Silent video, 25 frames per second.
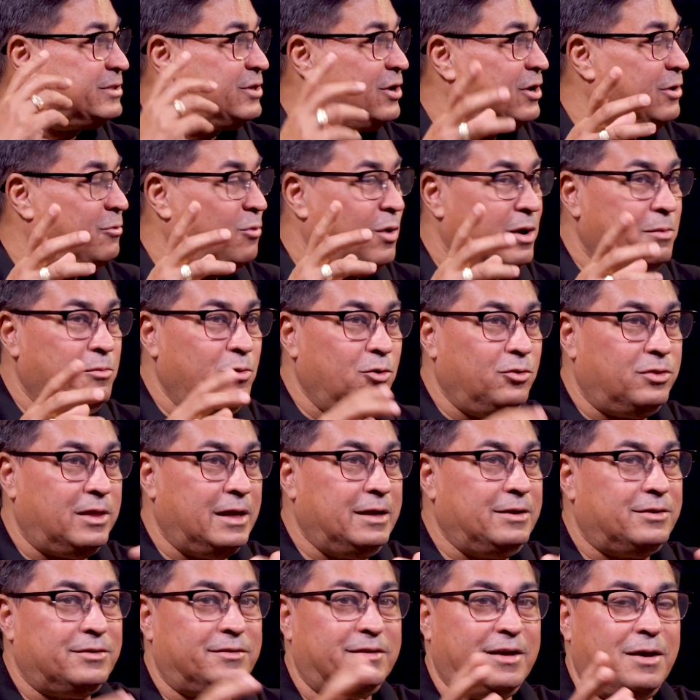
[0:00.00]
just got one more
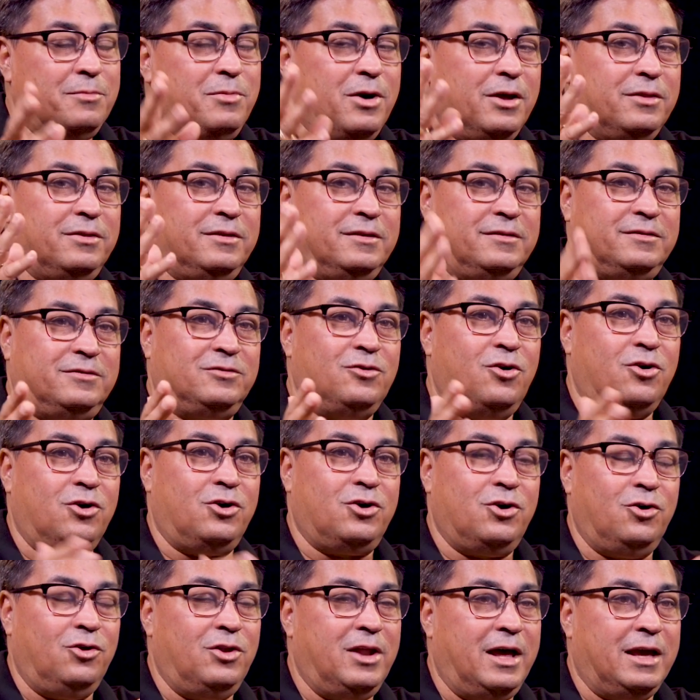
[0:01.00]
thing to say about this
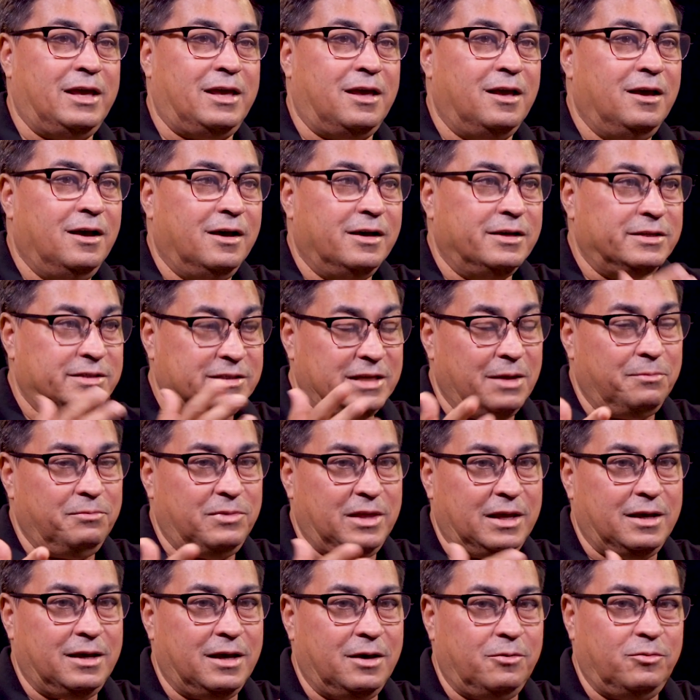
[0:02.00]
song called
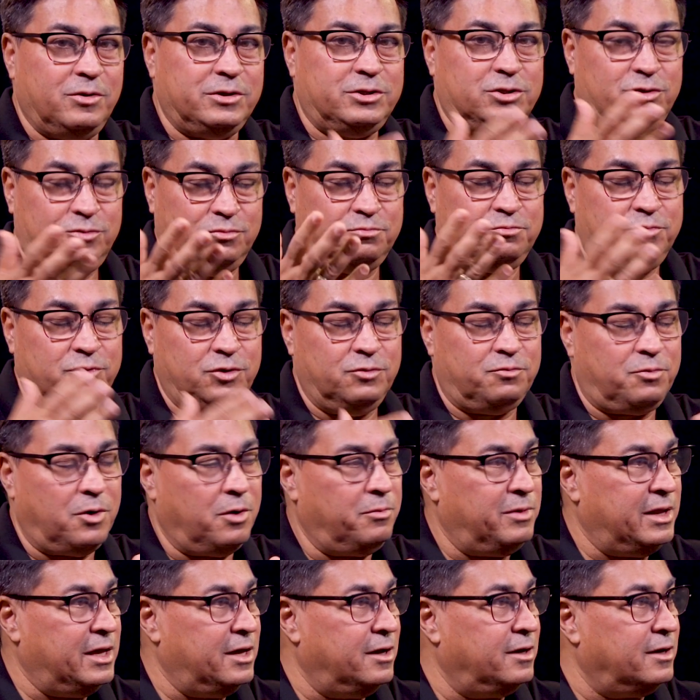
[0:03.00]
Something, which you
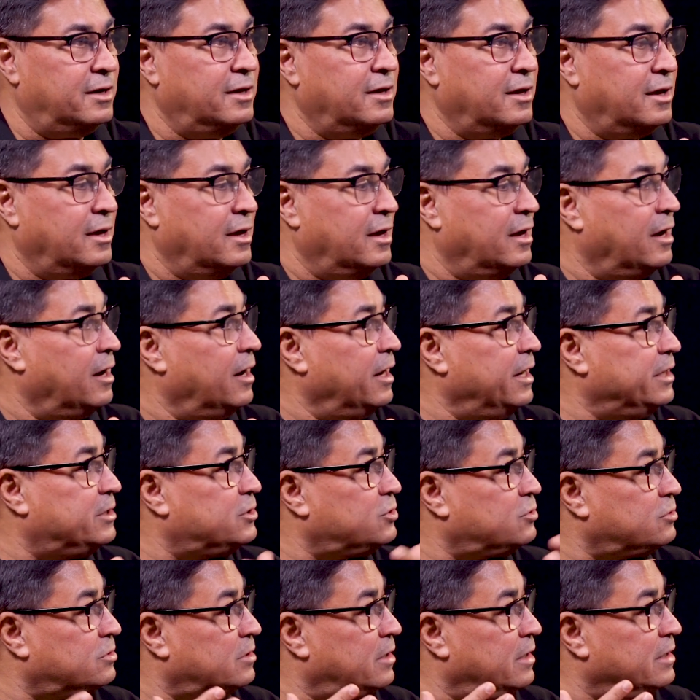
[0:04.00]
probably heard.
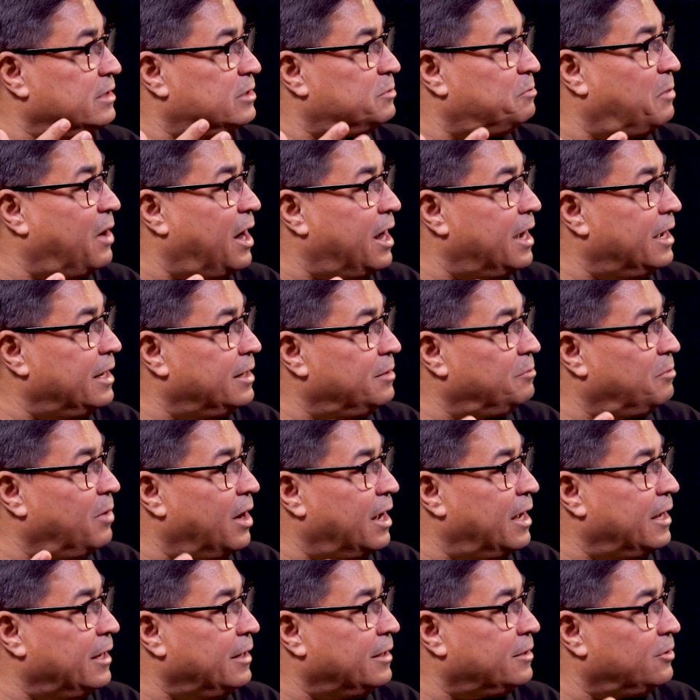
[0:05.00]
It's inspired
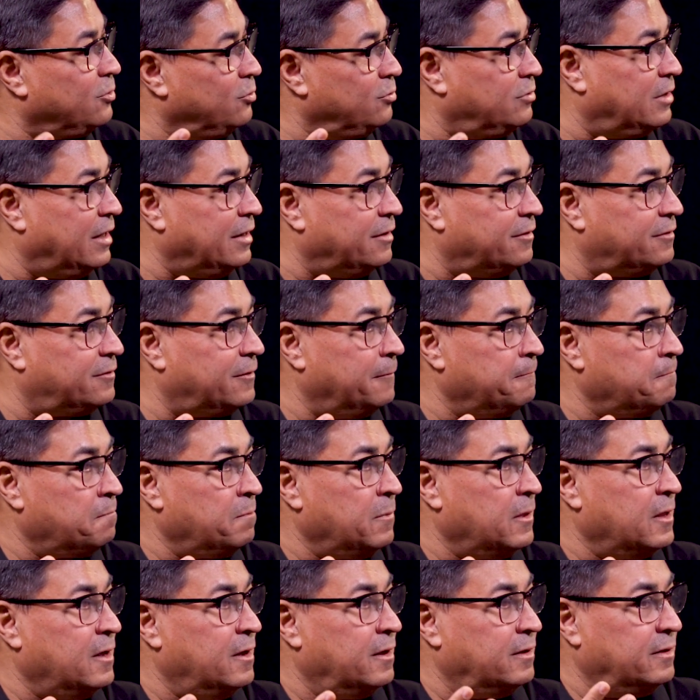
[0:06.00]
by two things.
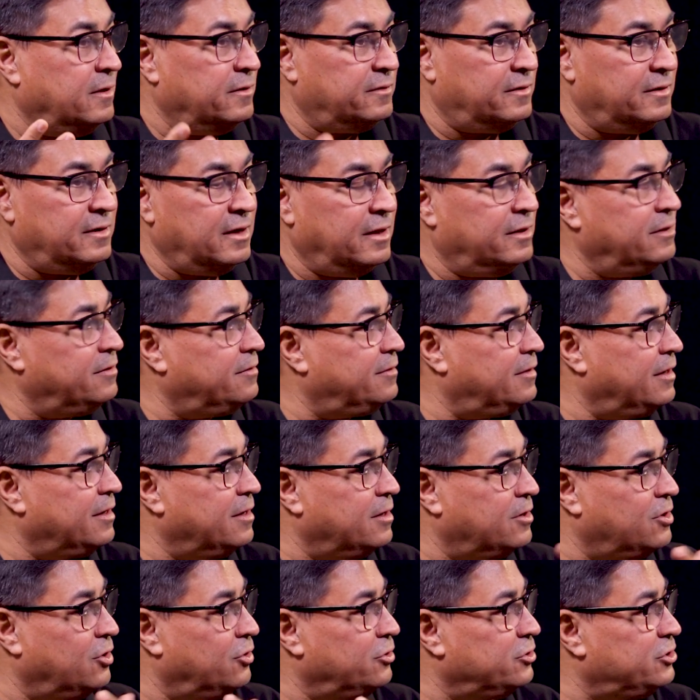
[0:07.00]
There's another
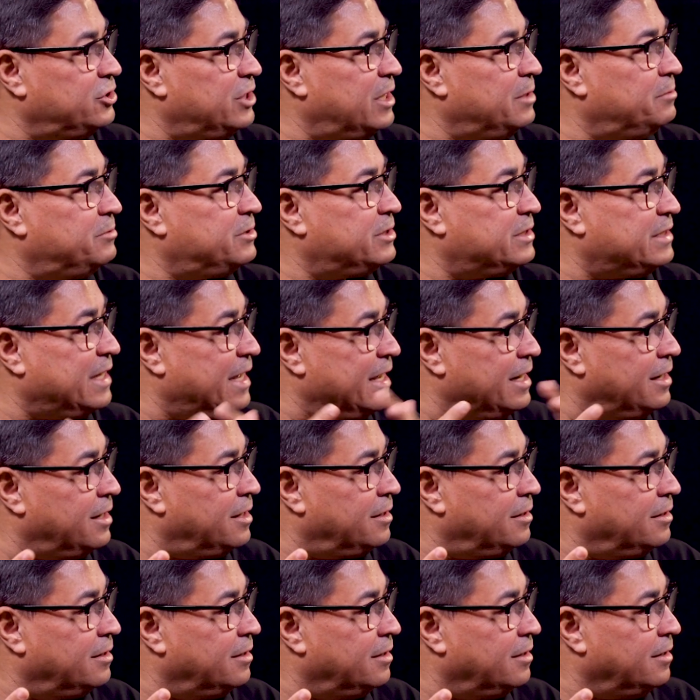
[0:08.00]
singer called James
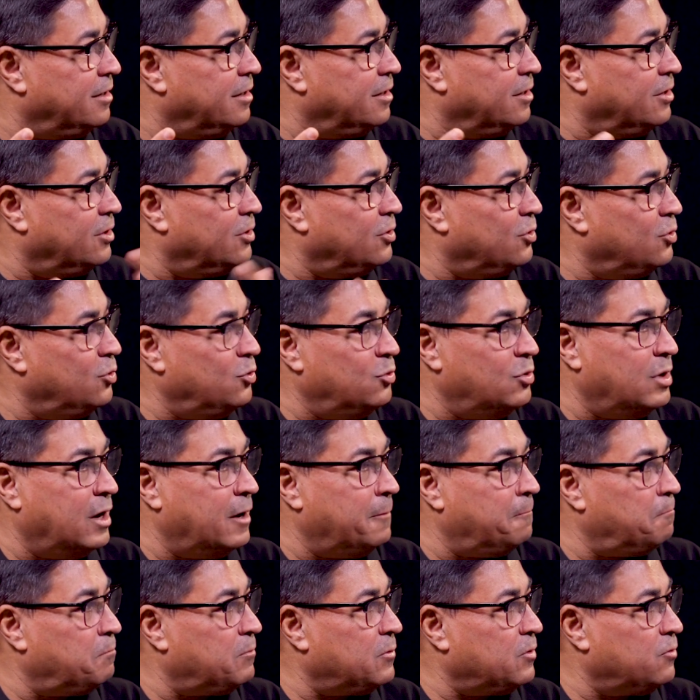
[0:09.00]
Taylor, who
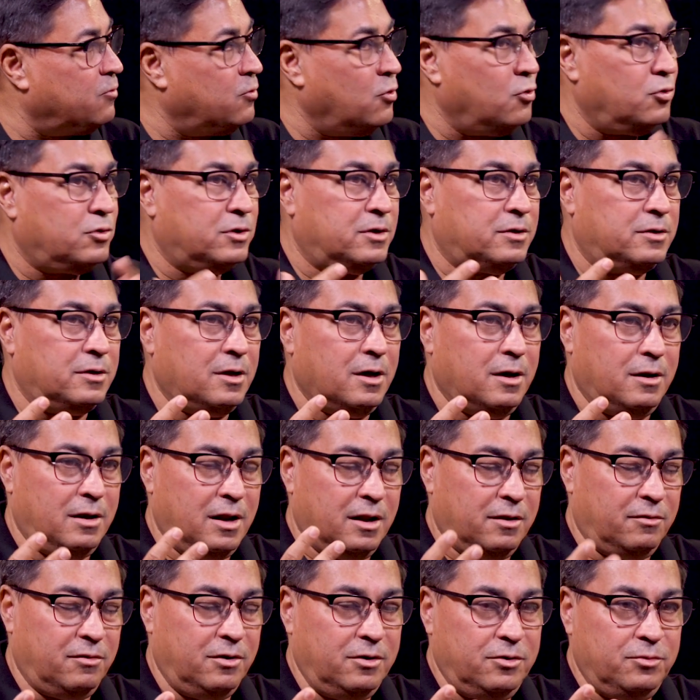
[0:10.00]
wrote
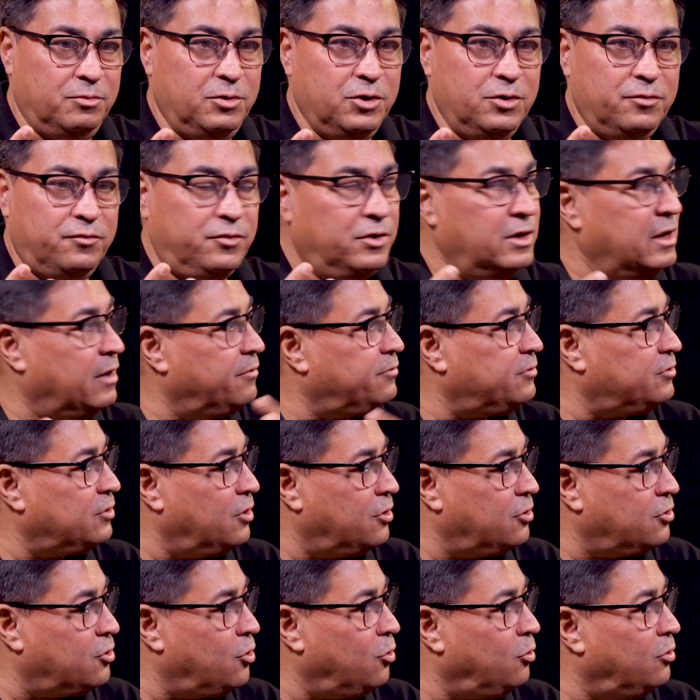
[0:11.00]
a beautiful love
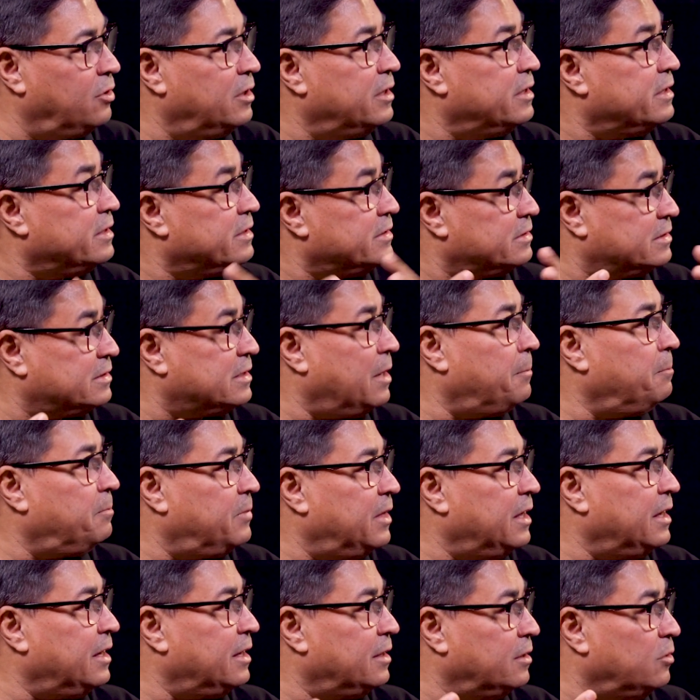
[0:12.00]
song called
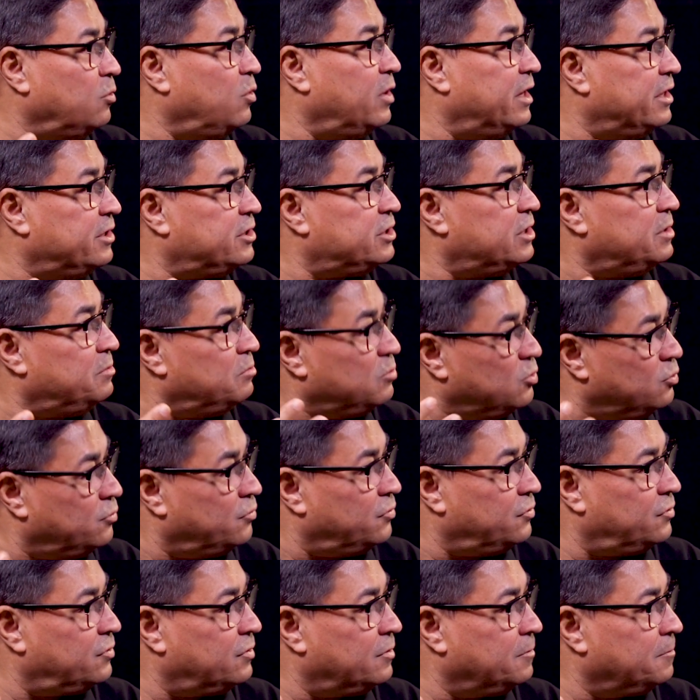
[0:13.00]
Something in the Way She
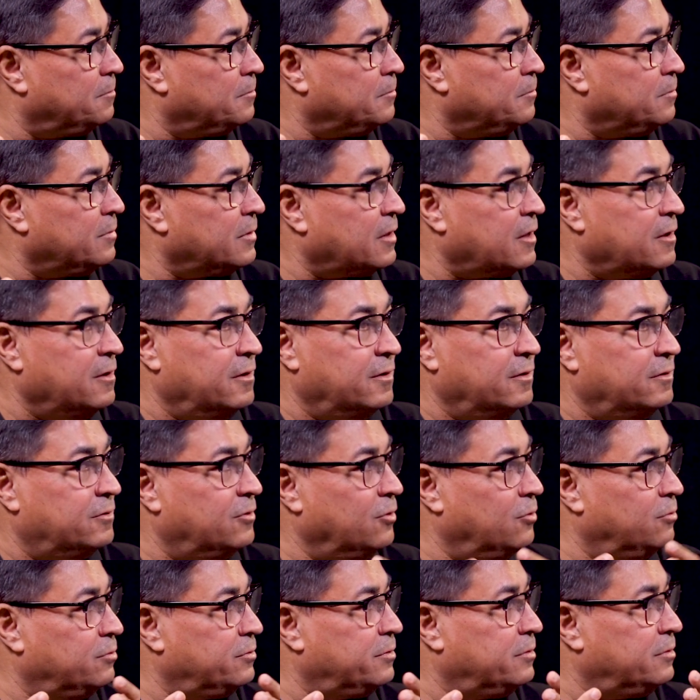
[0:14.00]
Moves.
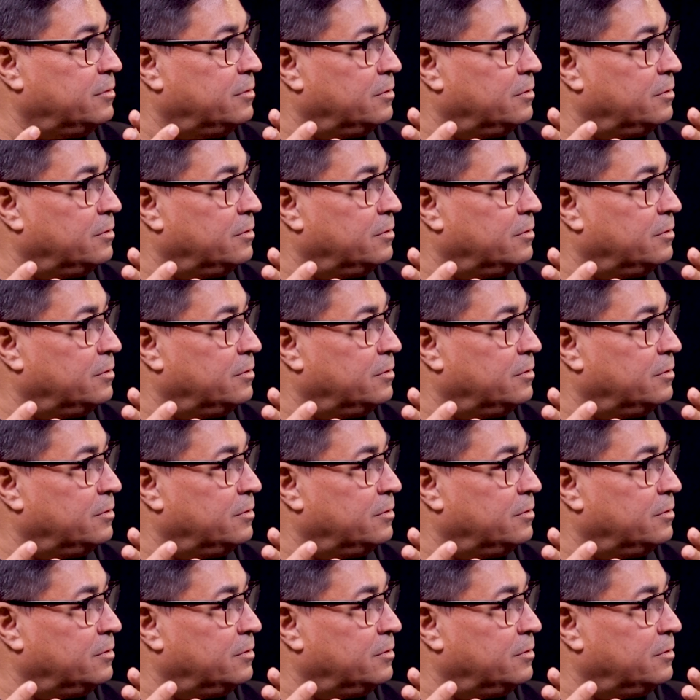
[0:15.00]
So